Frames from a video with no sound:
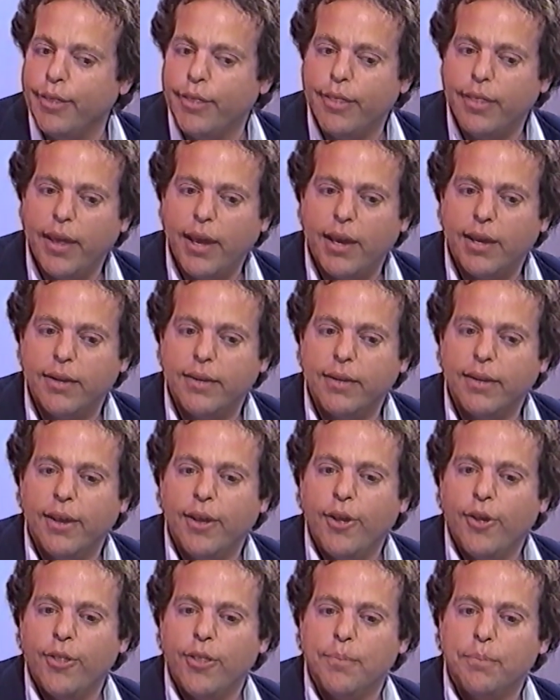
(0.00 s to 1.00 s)
Then
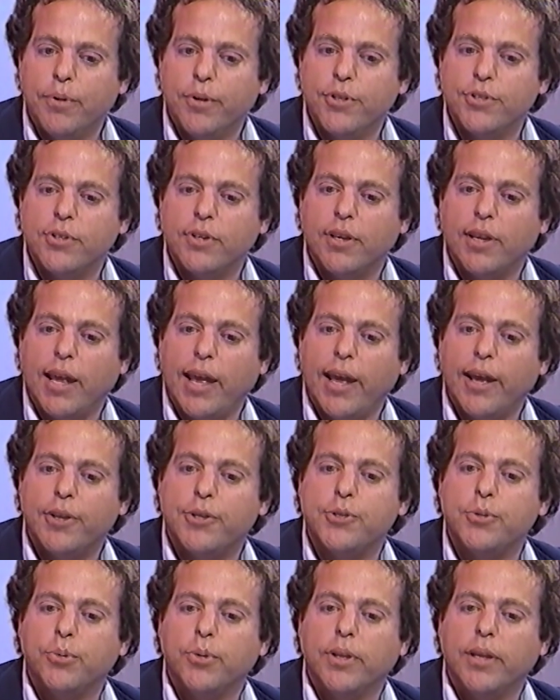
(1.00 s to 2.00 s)
the person can
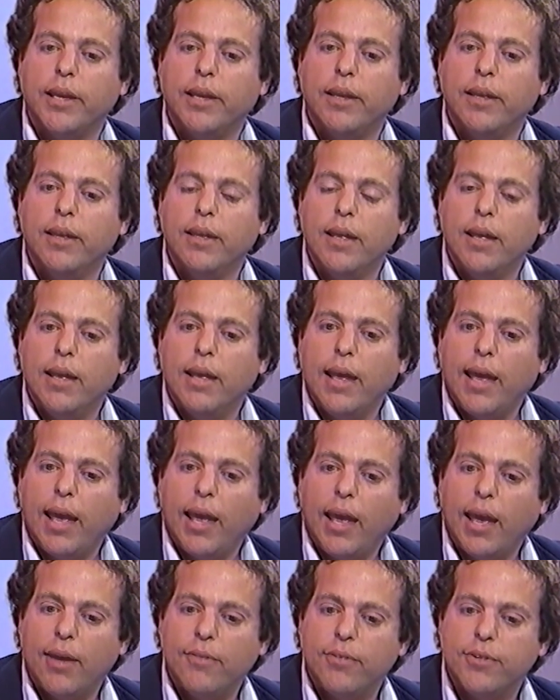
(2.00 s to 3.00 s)
actually
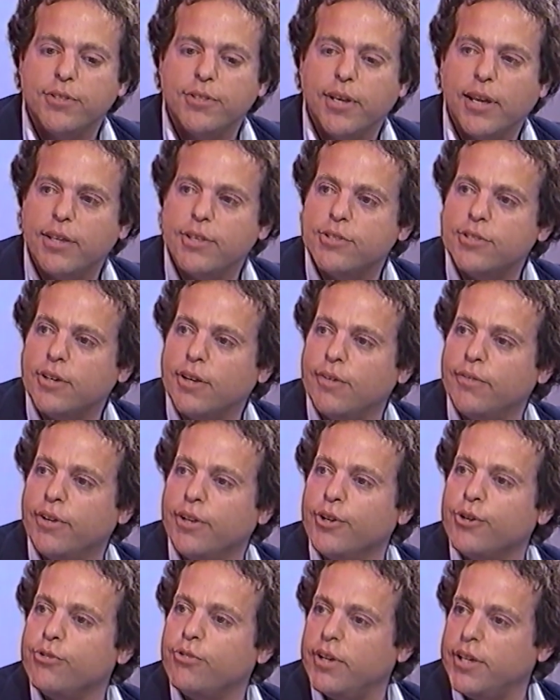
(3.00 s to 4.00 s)
have a sense of
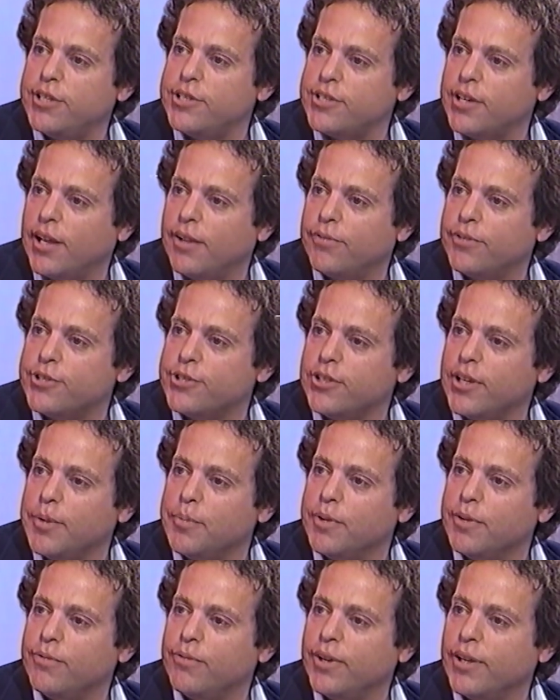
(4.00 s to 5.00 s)
increased
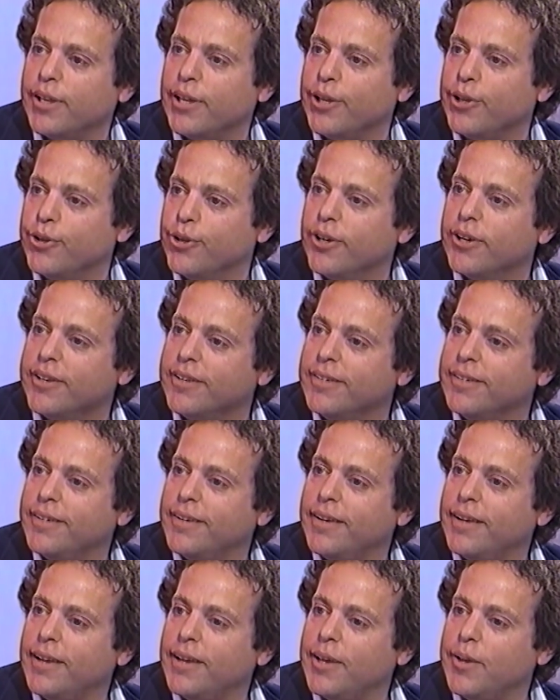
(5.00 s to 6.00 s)
self-esteem and feeling good,
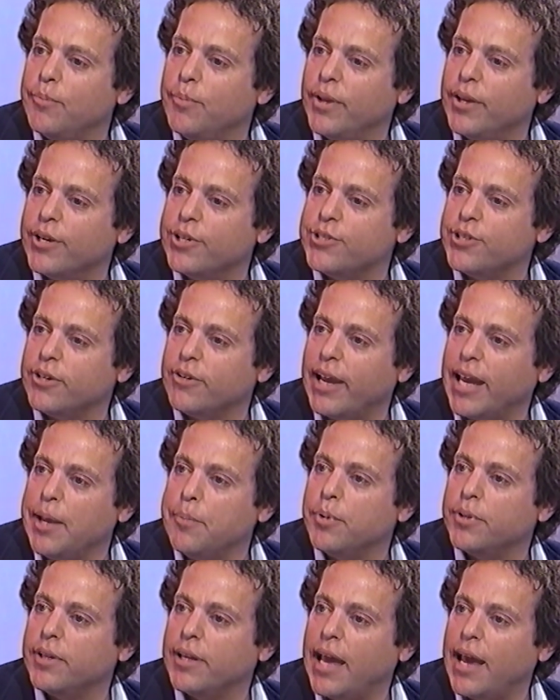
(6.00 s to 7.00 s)
because they're
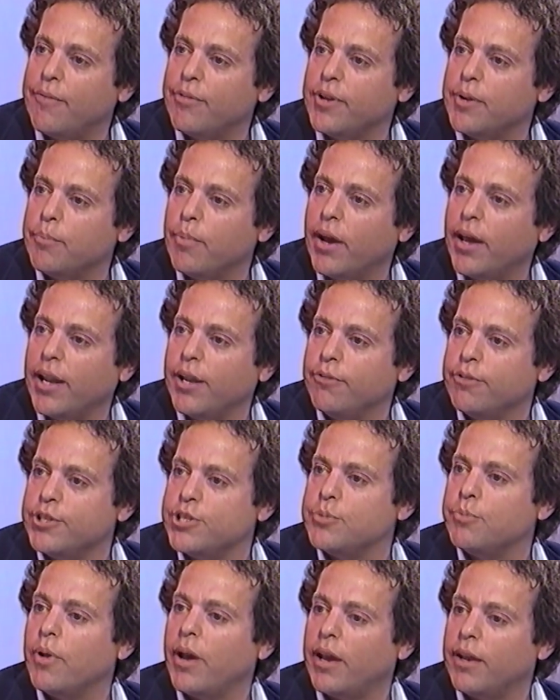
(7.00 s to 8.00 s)
able to have their body
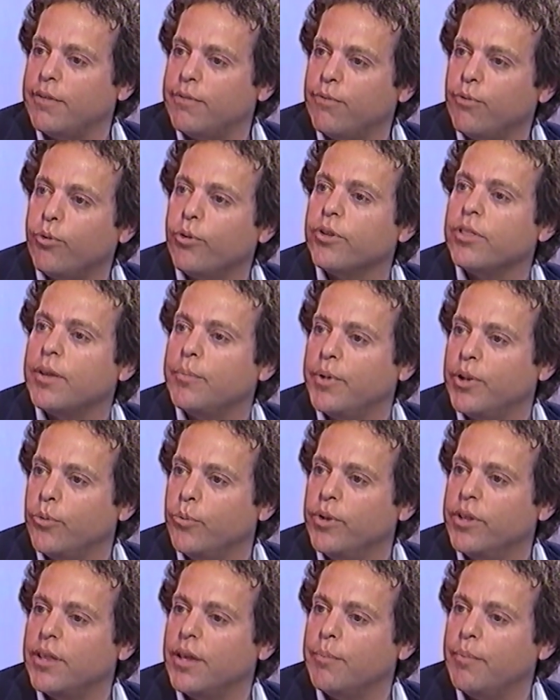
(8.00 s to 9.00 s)
respond for them and
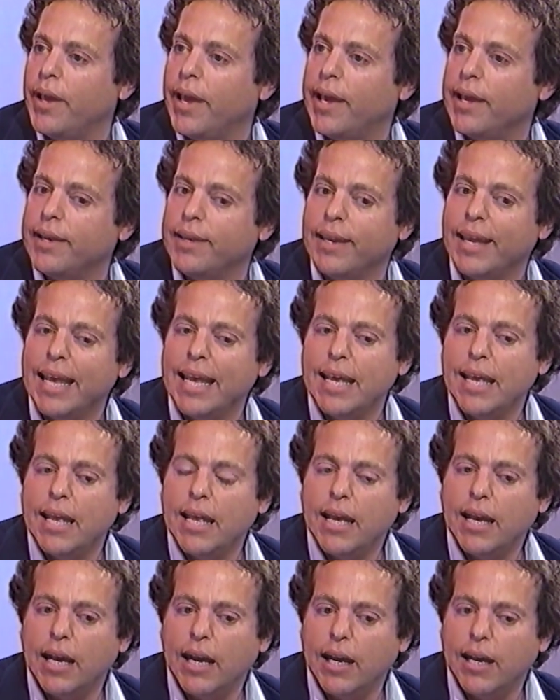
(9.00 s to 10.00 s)
with them, and
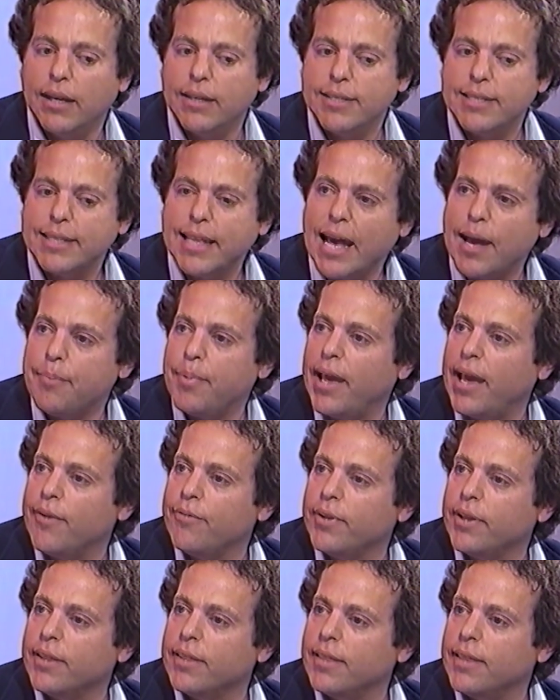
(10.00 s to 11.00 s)
stop
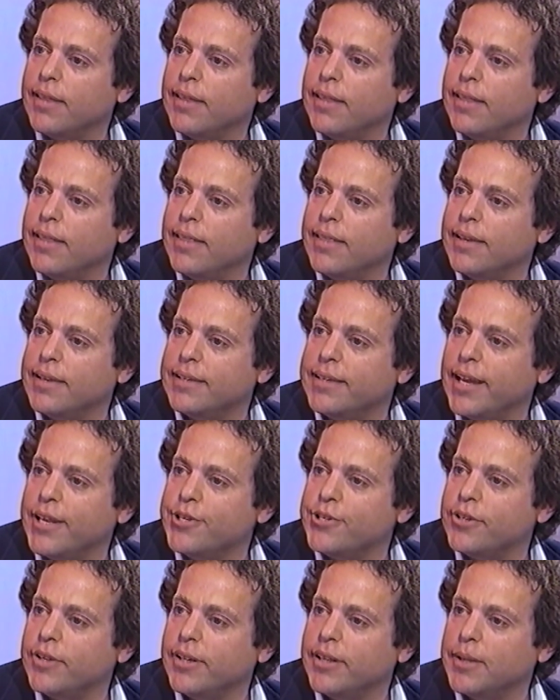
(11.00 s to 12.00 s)
having the
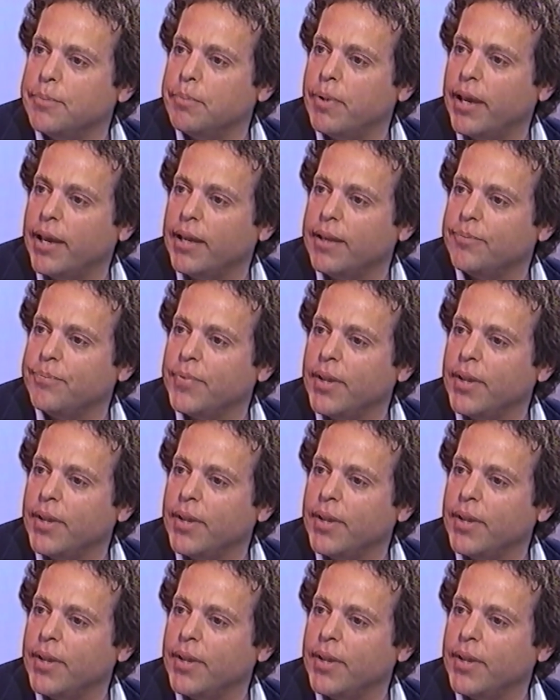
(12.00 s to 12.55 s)
tension and the pain.